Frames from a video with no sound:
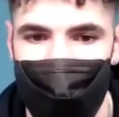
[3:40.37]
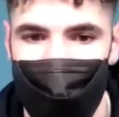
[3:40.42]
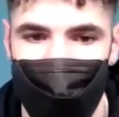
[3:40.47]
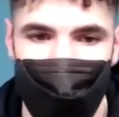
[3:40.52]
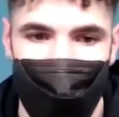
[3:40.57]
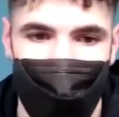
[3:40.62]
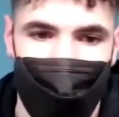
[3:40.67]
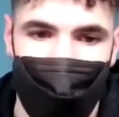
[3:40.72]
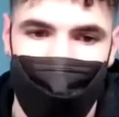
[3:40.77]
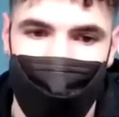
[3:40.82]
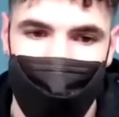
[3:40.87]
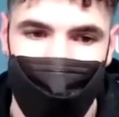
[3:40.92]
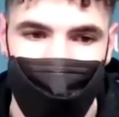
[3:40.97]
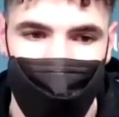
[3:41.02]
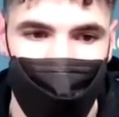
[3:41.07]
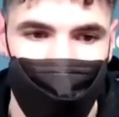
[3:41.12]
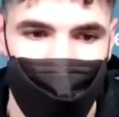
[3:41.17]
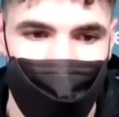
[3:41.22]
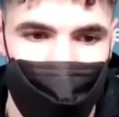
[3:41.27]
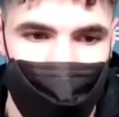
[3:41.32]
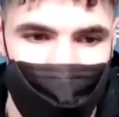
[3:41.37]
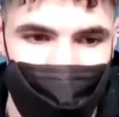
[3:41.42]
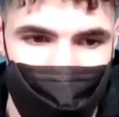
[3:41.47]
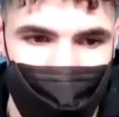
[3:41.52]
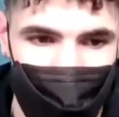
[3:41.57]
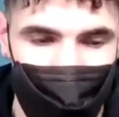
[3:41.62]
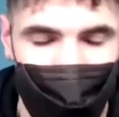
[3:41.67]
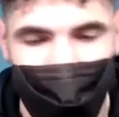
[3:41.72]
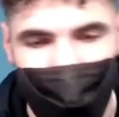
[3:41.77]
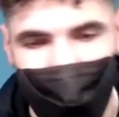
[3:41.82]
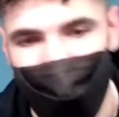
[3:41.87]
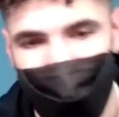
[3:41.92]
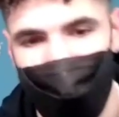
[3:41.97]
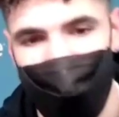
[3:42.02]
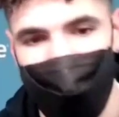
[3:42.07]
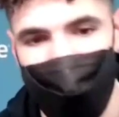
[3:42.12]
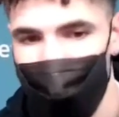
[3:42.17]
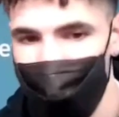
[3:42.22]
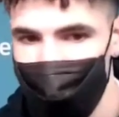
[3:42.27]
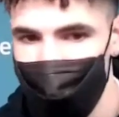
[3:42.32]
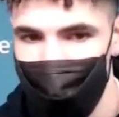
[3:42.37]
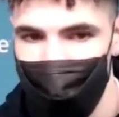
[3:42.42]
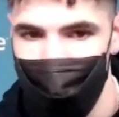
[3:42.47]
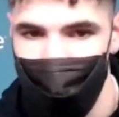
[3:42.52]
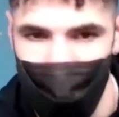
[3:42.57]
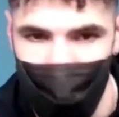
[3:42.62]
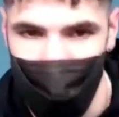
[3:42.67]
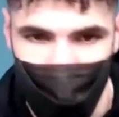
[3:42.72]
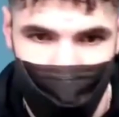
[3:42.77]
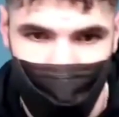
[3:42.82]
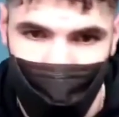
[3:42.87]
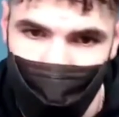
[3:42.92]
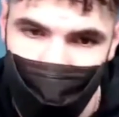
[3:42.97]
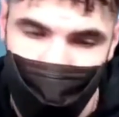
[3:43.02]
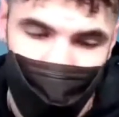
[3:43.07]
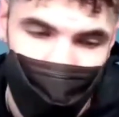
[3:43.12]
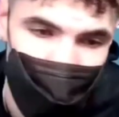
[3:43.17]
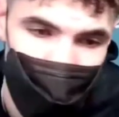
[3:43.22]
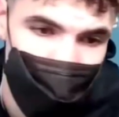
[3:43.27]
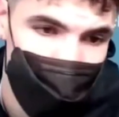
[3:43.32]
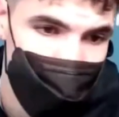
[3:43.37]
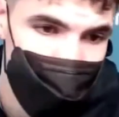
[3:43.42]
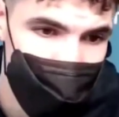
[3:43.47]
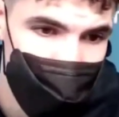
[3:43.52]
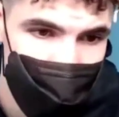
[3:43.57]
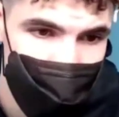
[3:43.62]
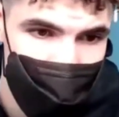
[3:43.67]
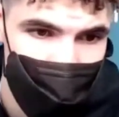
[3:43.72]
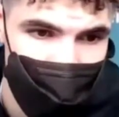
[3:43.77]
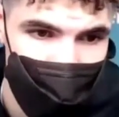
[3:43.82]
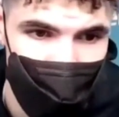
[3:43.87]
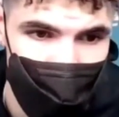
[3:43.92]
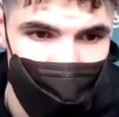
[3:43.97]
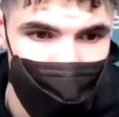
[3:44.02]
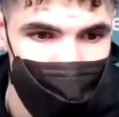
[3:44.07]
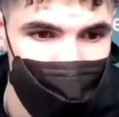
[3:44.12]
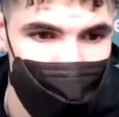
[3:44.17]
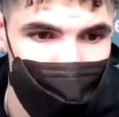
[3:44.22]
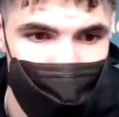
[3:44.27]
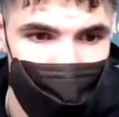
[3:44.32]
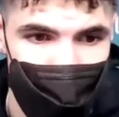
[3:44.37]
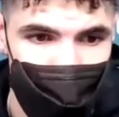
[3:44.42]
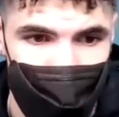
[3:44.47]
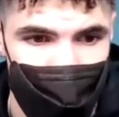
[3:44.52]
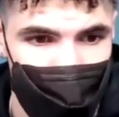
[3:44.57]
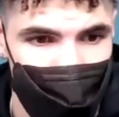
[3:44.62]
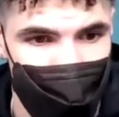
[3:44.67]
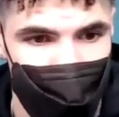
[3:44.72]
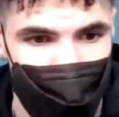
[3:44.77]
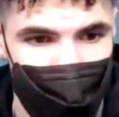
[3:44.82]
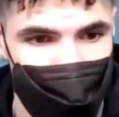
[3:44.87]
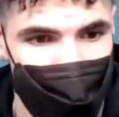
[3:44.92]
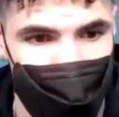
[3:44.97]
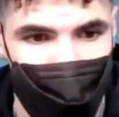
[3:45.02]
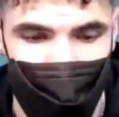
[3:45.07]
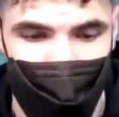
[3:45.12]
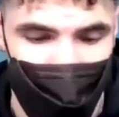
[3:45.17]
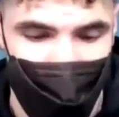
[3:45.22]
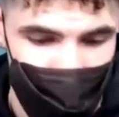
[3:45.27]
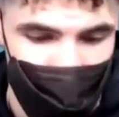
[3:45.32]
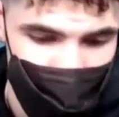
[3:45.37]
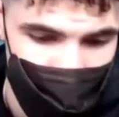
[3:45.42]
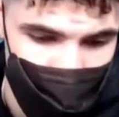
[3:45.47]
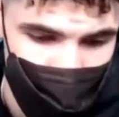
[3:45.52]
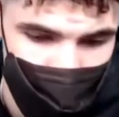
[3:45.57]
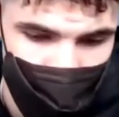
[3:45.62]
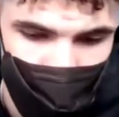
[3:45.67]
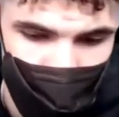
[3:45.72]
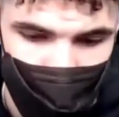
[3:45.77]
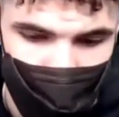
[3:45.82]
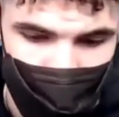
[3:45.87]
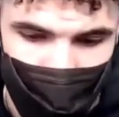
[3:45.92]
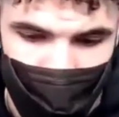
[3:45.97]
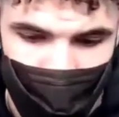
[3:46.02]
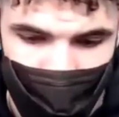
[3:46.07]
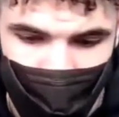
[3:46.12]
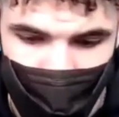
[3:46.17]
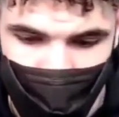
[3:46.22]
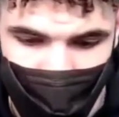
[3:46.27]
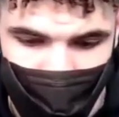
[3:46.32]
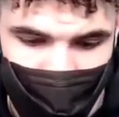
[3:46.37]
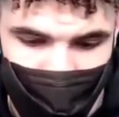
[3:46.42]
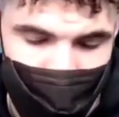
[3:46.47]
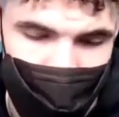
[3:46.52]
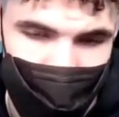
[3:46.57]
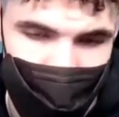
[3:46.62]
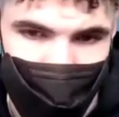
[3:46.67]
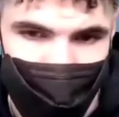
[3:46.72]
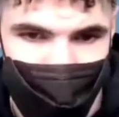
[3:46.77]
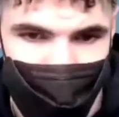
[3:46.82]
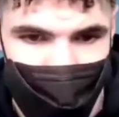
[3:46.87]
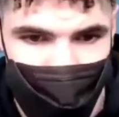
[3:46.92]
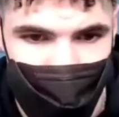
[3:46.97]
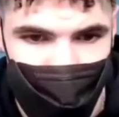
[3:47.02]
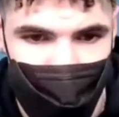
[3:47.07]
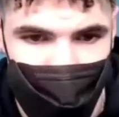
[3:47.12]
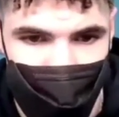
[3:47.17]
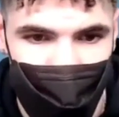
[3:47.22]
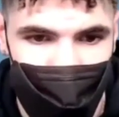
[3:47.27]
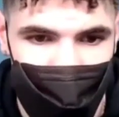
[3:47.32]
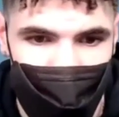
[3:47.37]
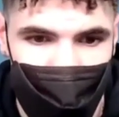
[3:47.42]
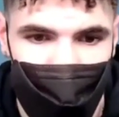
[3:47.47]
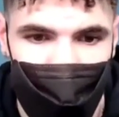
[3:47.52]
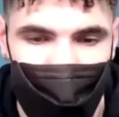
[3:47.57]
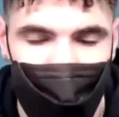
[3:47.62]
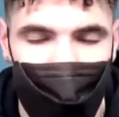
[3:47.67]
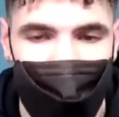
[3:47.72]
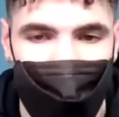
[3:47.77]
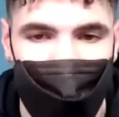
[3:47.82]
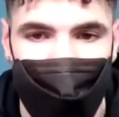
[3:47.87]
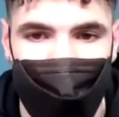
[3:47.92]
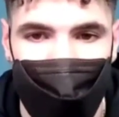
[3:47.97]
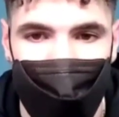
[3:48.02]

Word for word: I mean, getting into it. I mean, we had a long break with COVID. Now it's a new year. Steadily still playing. So now I'm just kind of getting the rhythm.